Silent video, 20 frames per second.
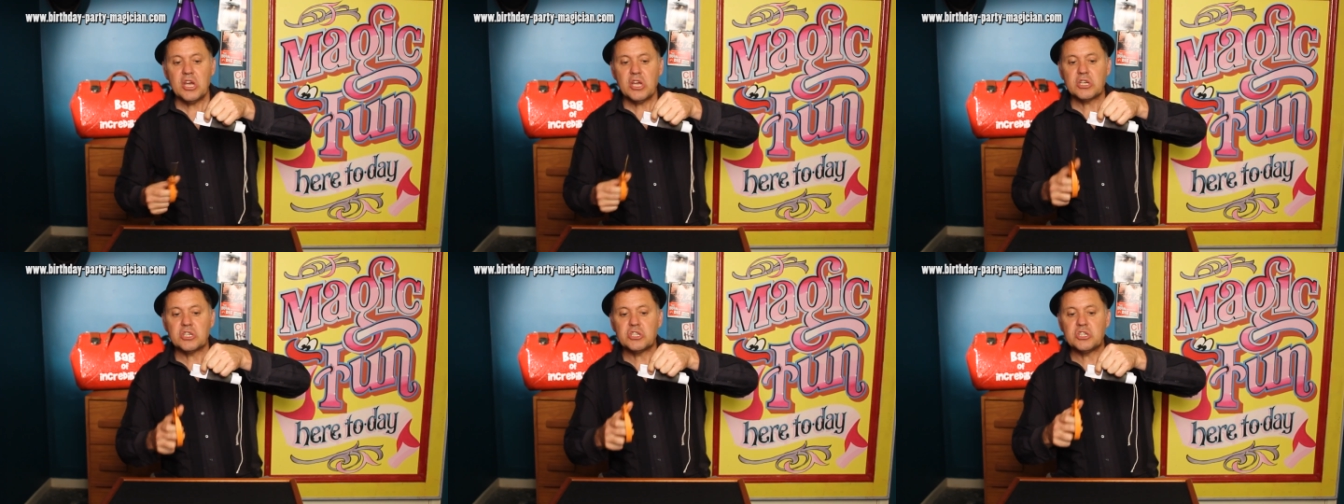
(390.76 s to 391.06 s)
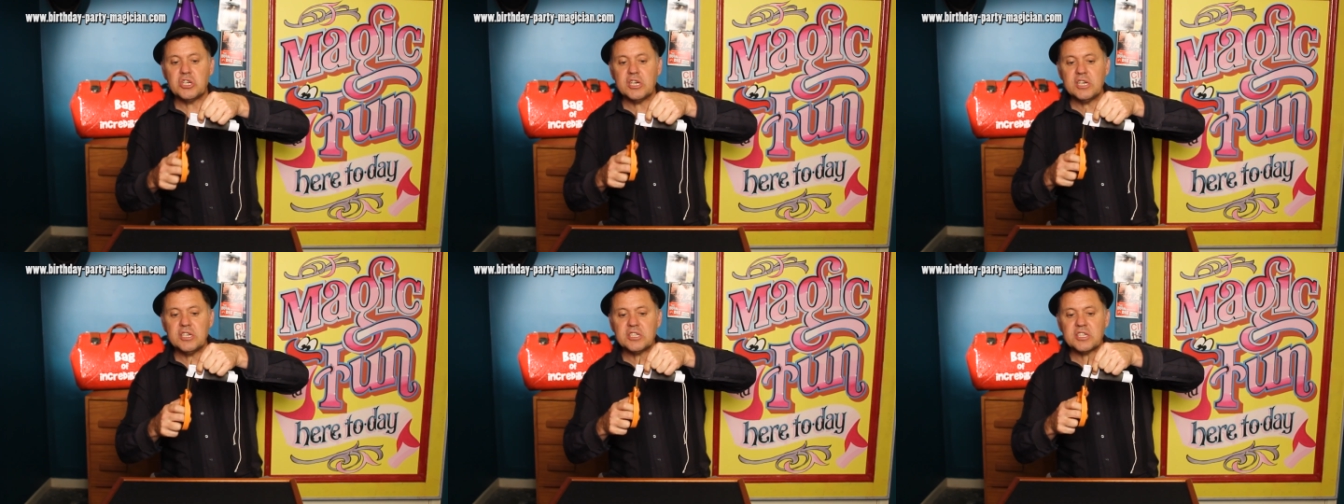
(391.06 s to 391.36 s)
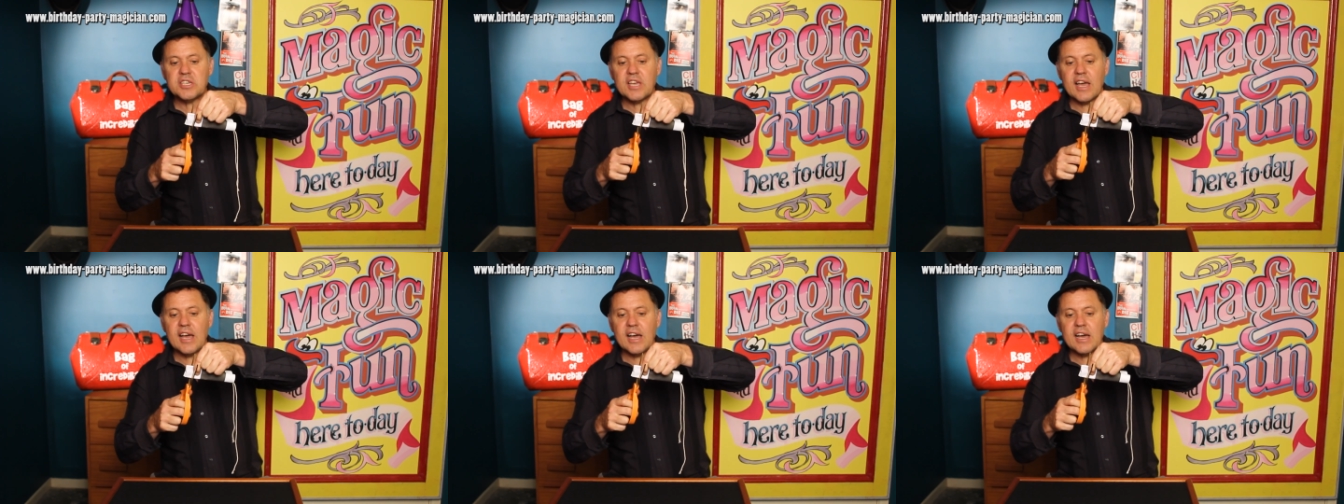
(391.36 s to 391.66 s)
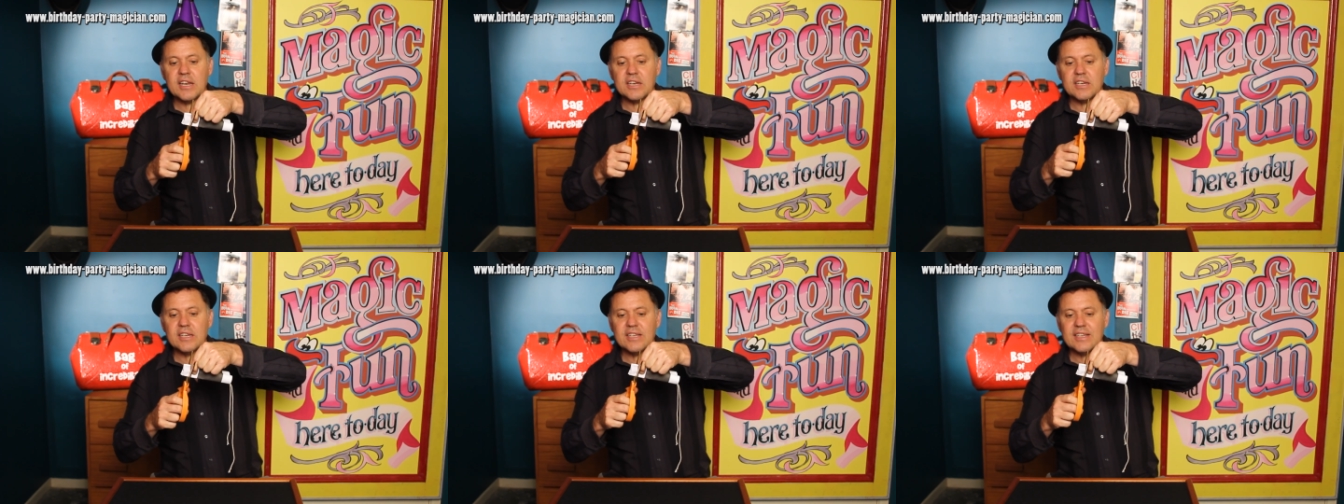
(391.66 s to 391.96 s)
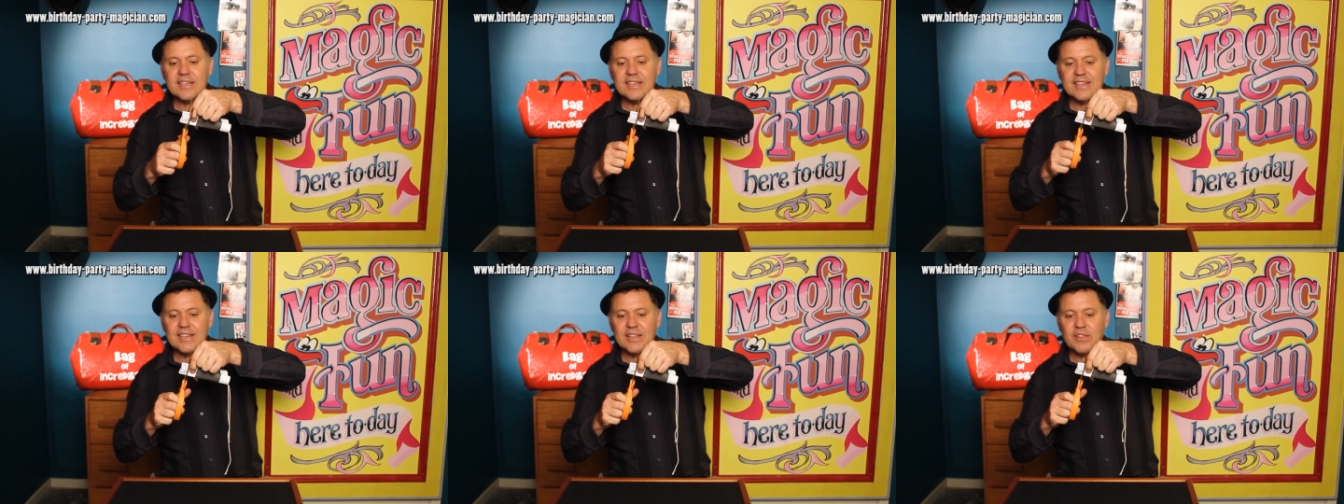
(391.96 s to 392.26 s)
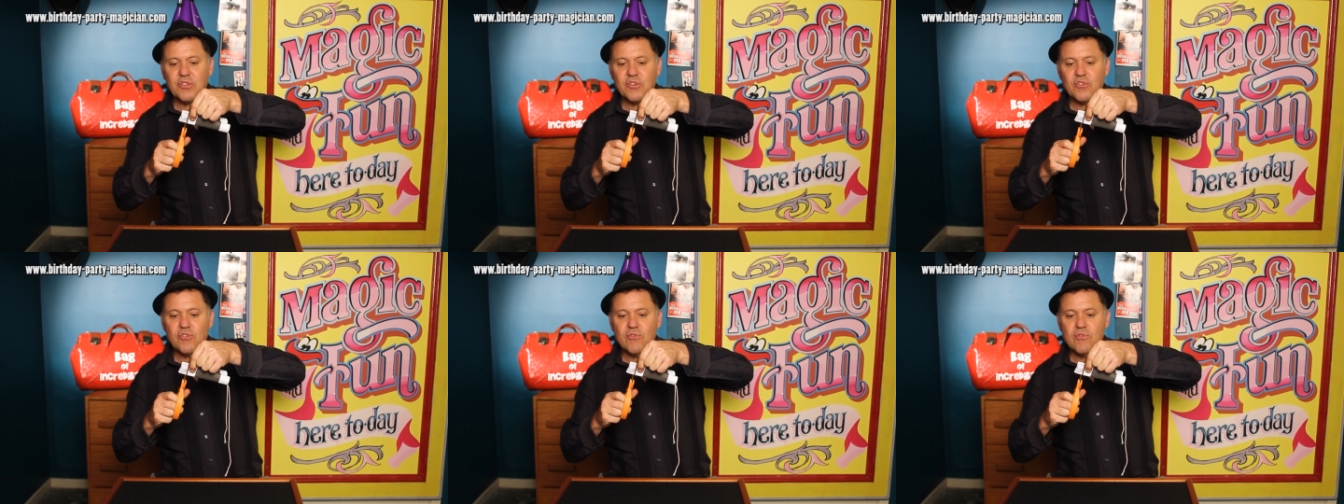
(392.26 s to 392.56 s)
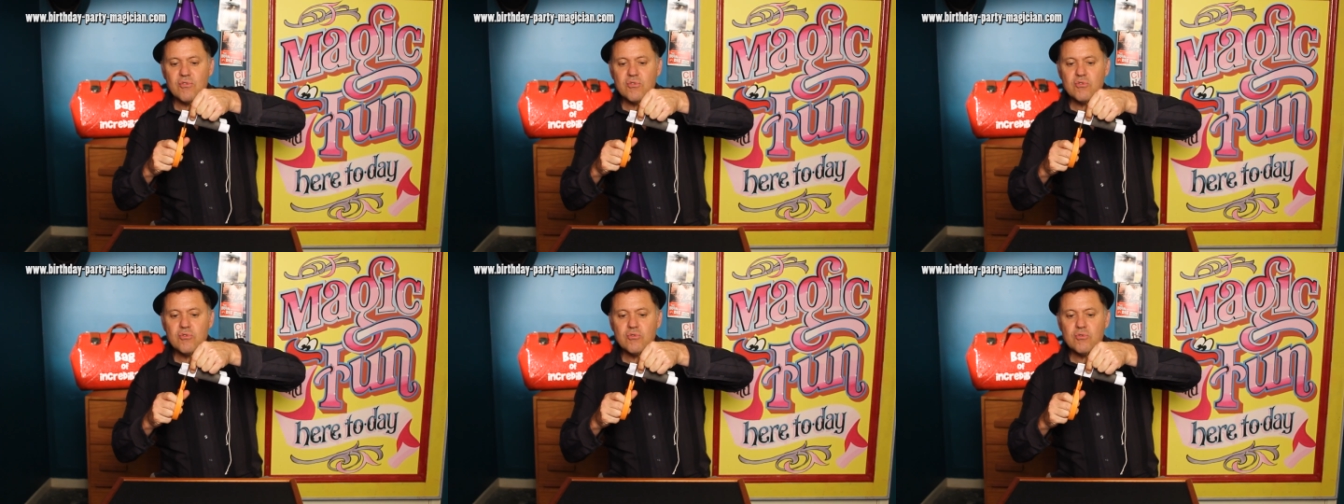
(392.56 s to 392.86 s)
just cut
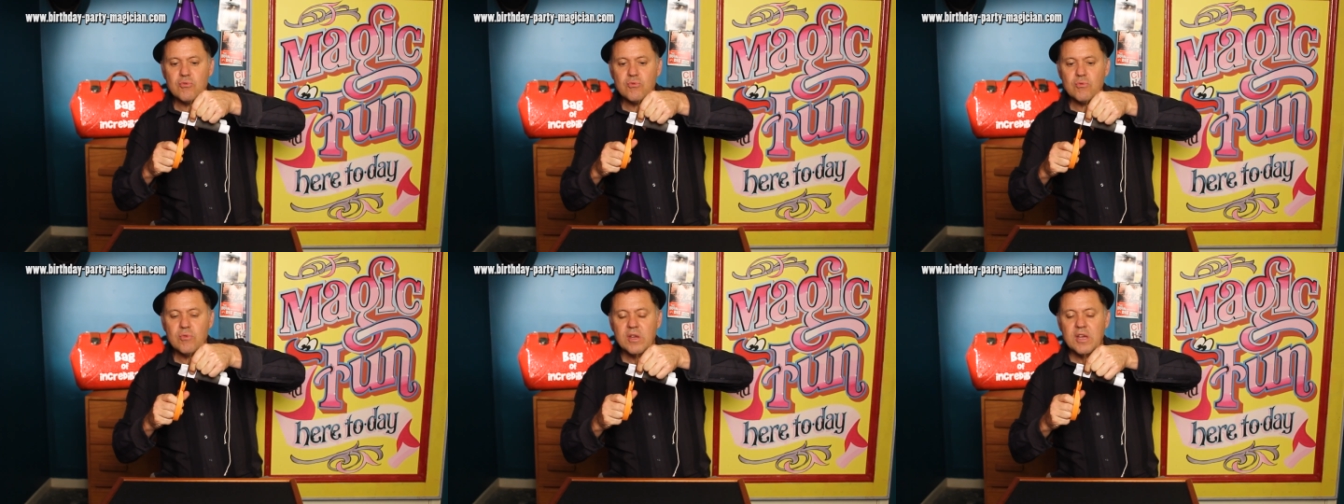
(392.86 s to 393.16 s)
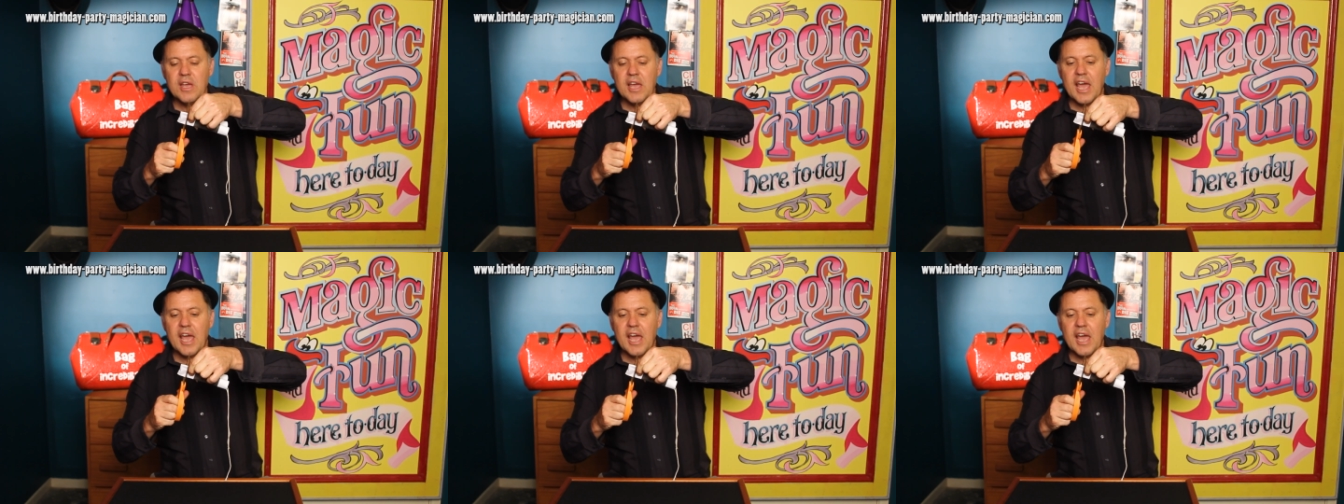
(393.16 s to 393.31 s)
through